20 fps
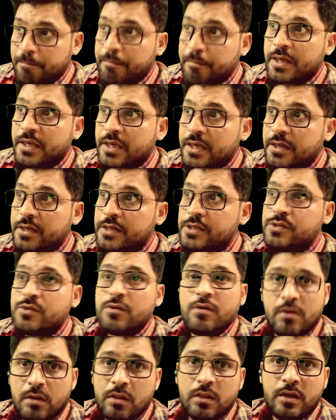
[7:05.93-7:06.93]
beginners
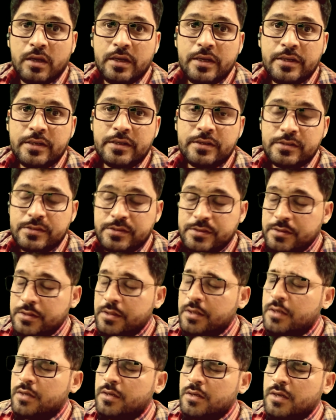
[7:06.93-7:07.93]
or learners,
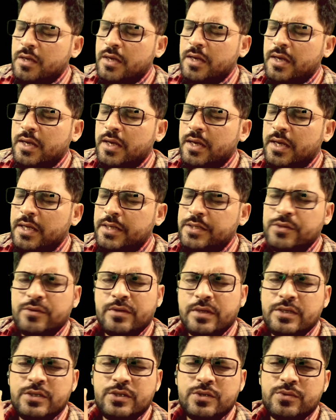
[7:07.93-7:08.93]
and you
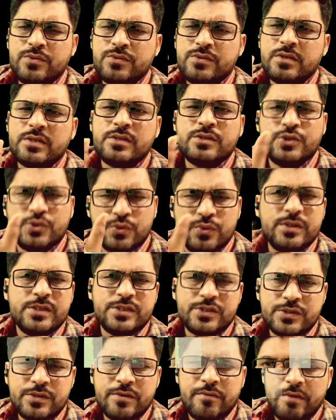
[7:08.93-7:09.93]
can use the U
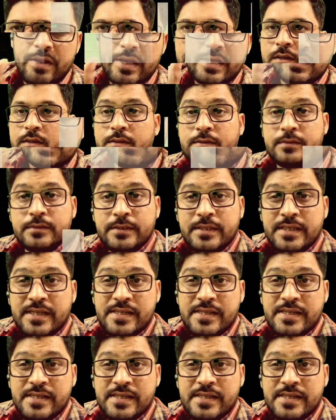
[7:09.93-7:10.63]
dictionary as well.